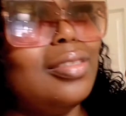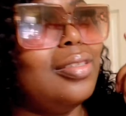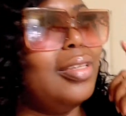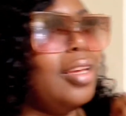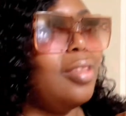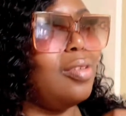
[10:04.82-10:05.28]

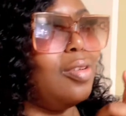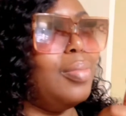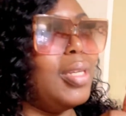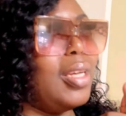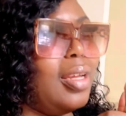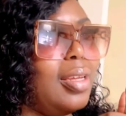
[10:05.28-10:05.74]
together
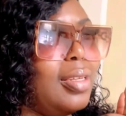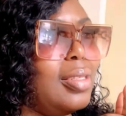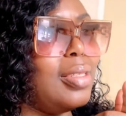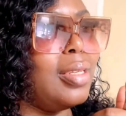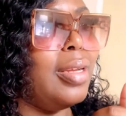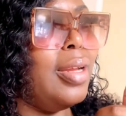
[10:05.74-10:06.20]
because
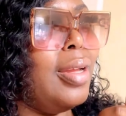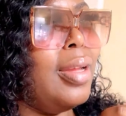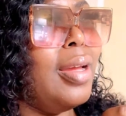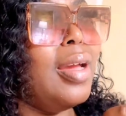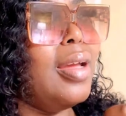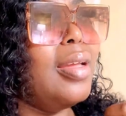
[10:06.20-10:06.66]

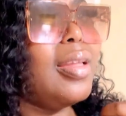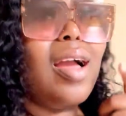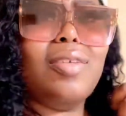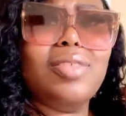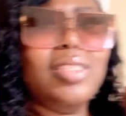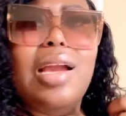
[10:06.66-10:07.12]

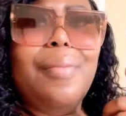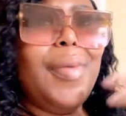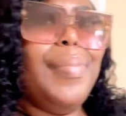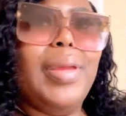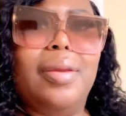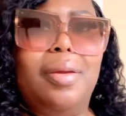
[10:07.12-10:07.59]
y'all see I'm a
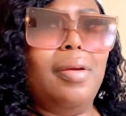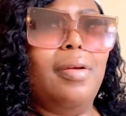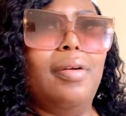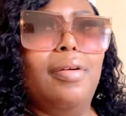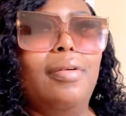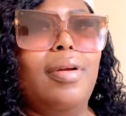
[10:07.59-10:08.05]
big
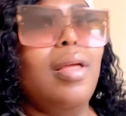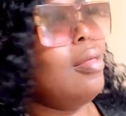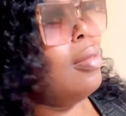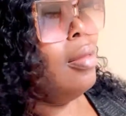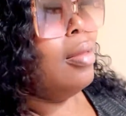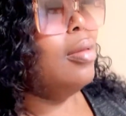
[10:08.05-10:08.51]
girl.
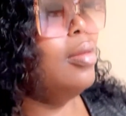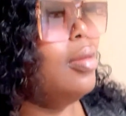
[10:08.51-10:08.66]
You